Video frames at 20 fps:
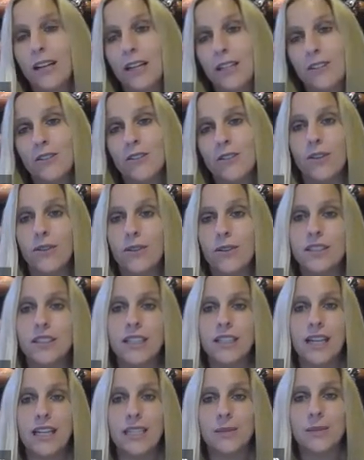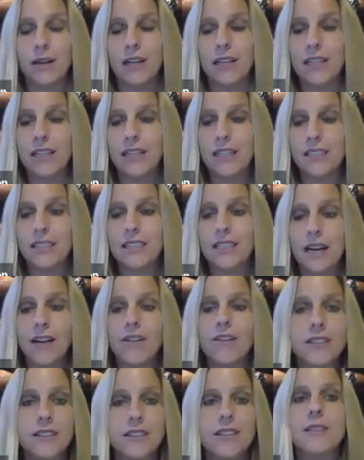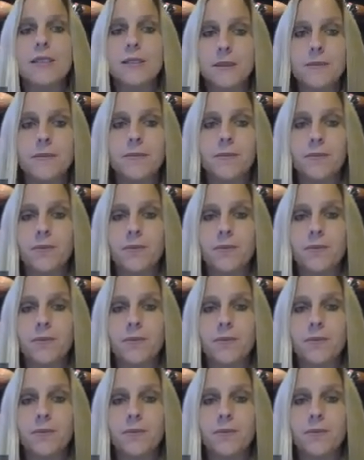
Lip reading: And so it's a case-by-case analysis.